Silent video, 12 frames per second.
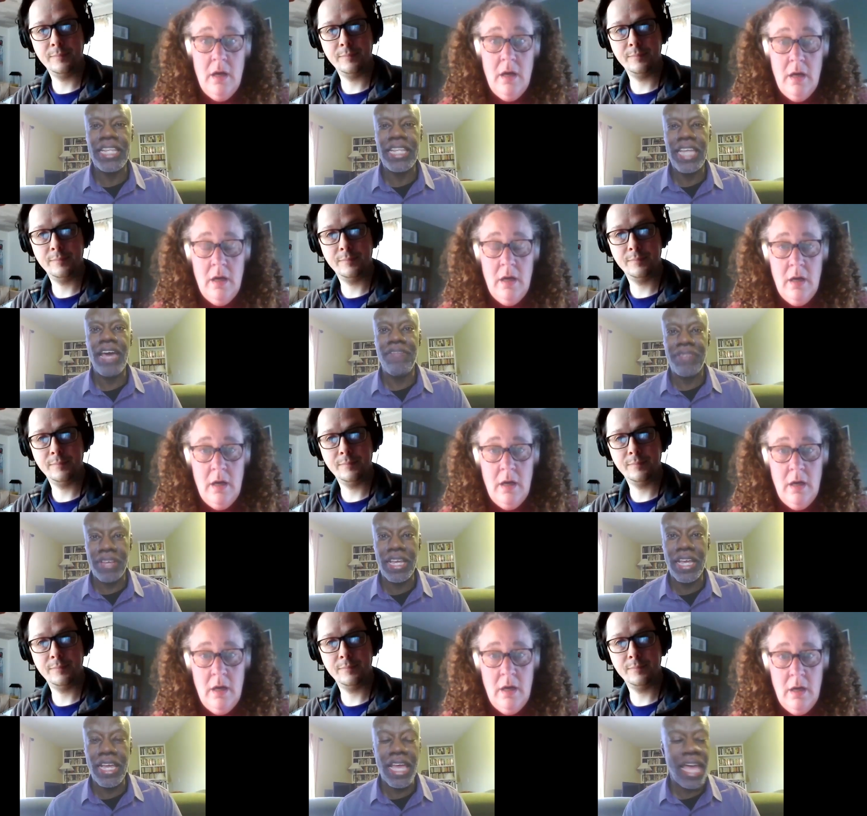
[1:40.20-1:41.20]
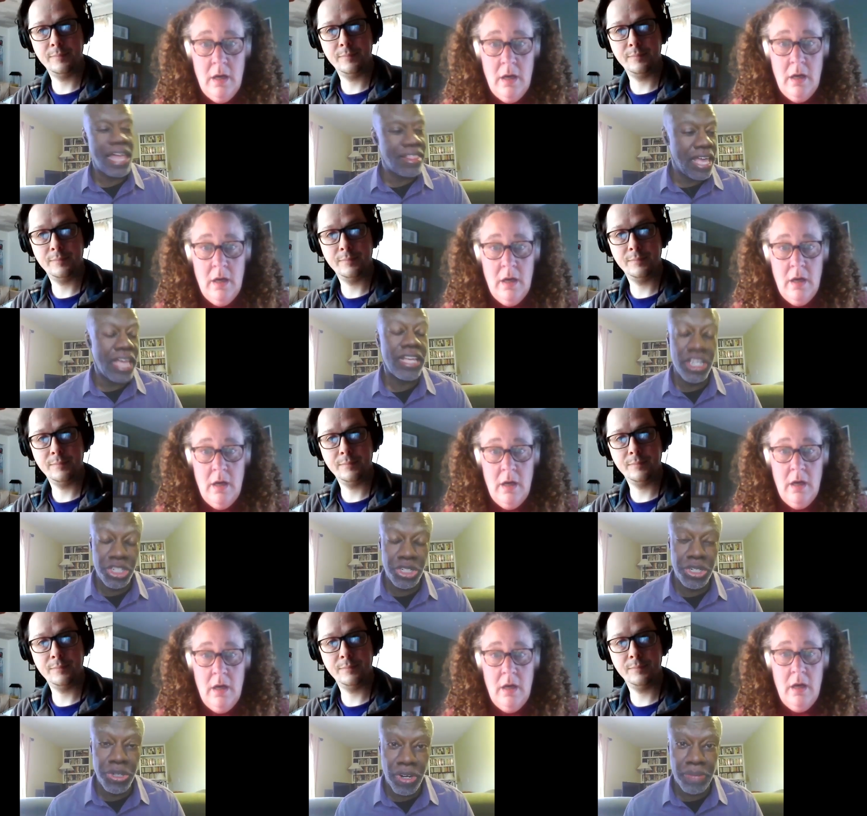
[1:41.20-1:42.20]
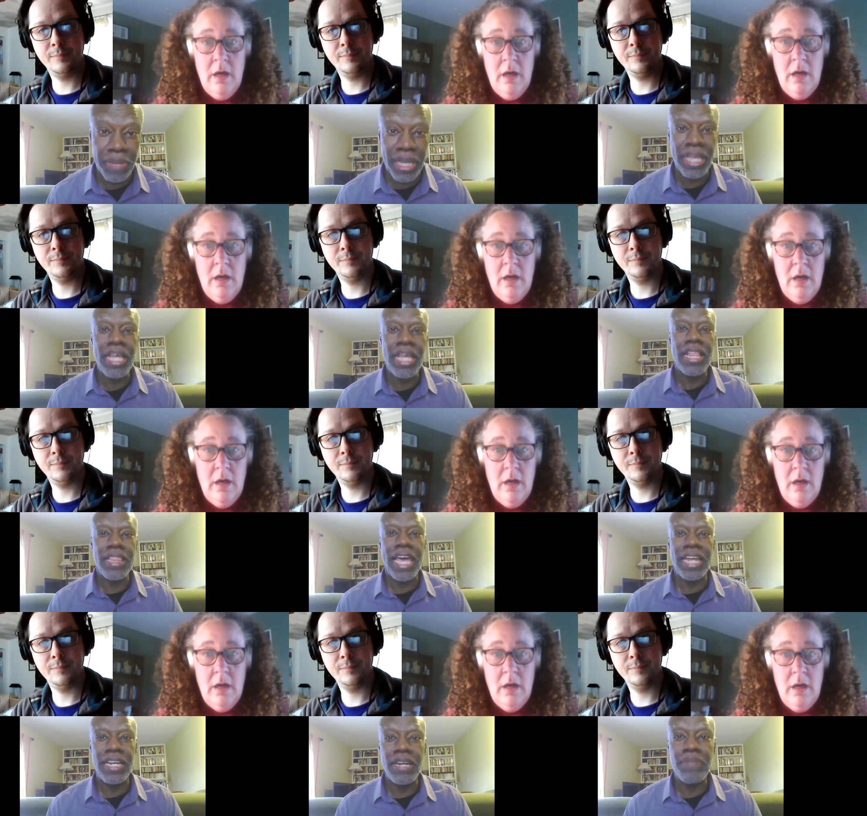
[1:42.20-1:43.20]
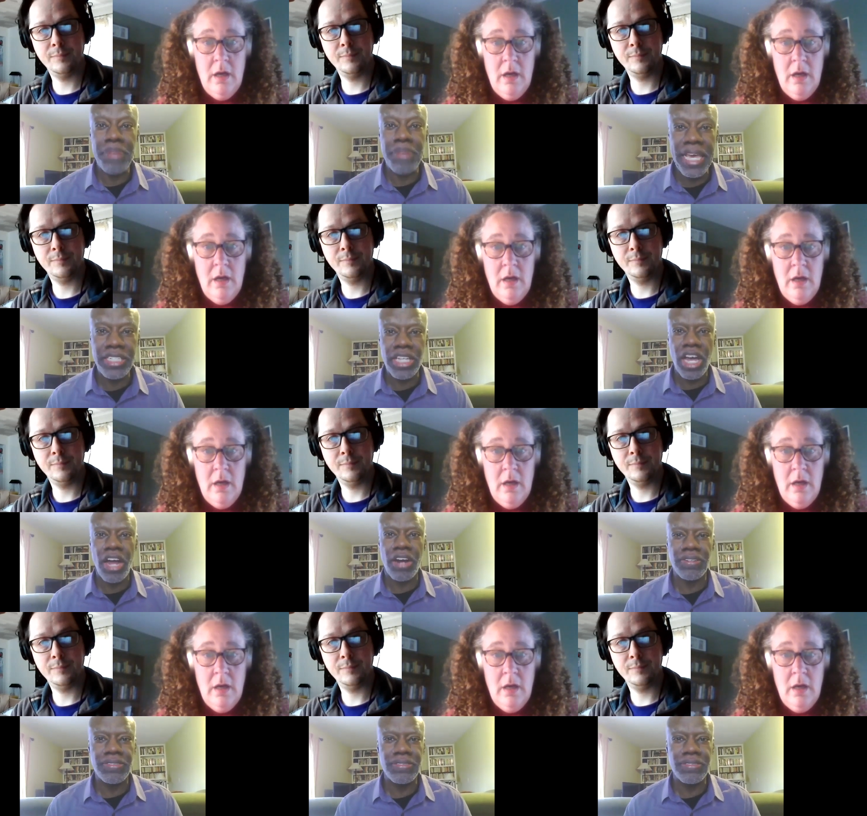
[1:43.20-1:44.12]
Speaker 1: they have assured me that pigs are